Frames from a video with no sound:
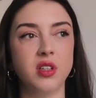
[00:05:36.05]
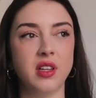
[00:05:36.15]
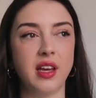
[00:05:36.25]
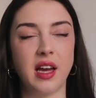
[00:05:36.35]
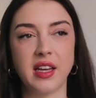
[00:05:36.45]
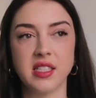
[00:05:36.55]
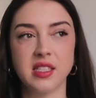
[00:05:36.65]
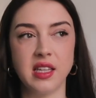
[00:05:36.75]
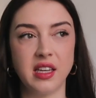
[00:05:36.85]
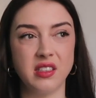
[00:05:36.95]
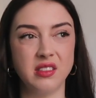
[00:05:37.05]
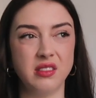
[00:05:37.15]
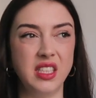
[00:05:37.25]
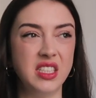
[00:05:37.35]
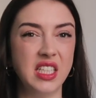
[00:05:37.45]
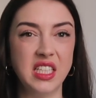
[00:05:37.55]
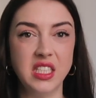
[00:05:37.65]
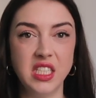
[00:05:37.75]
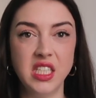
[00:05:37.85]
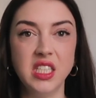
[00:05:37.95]
to like a LinkedIn
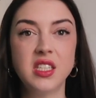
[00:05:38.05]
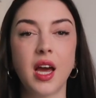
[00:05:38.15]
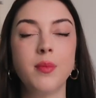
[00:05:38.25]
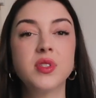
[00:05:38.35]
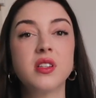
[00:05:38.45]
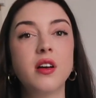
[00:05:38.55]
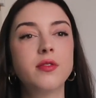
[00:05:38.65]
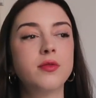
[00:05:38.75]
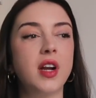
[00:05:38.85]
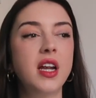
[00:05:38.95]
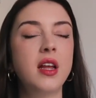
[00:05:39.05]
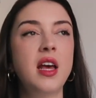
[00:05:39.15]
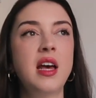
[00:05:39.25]
Indeed type stuff, right?